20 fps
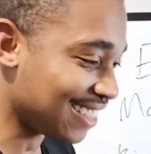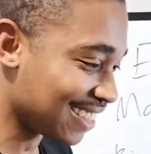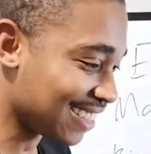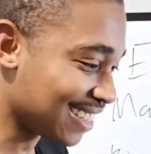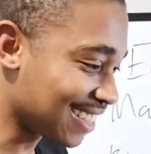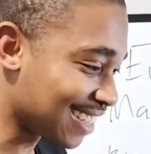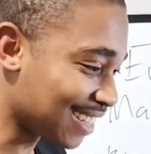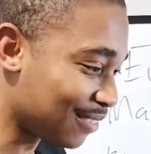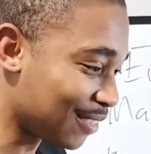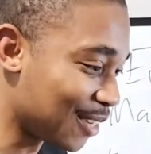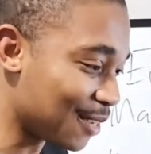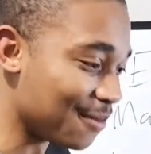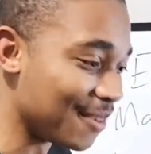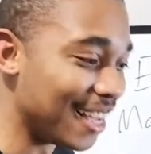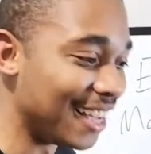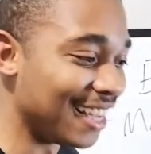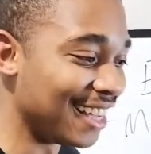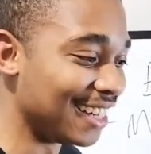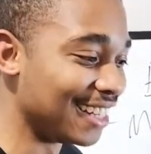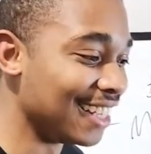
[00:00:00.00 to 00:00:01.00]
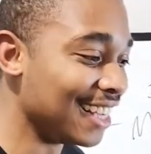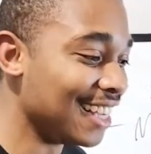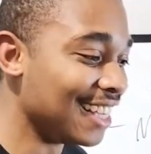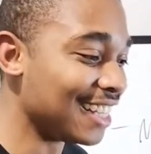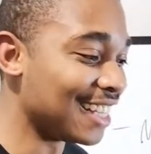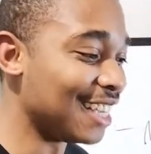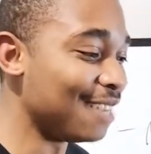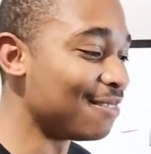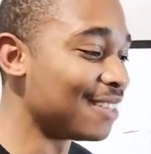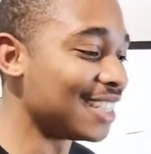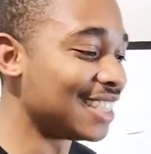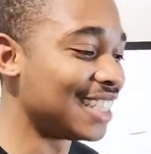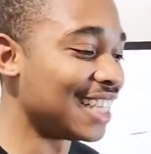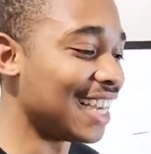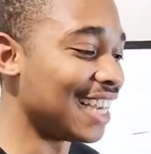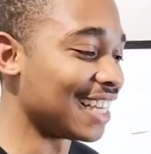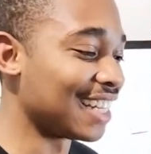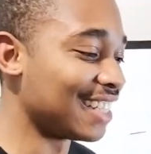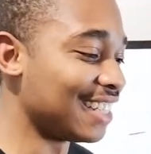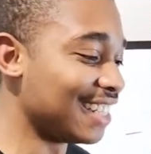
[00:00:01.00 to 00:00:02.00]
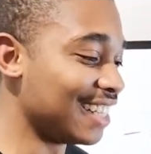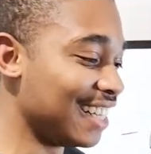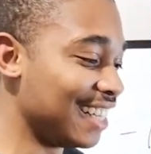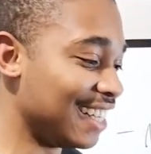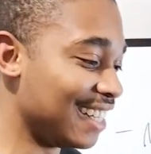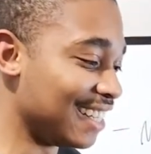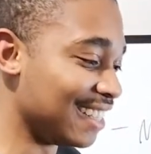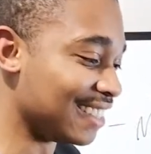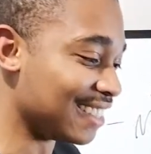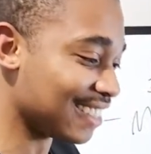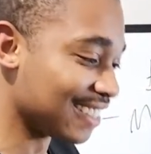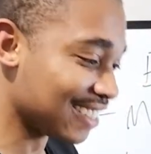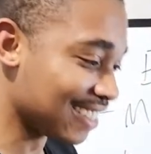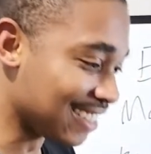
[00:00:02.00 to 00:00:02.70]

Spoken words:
Come on, man. Keep the chat clean.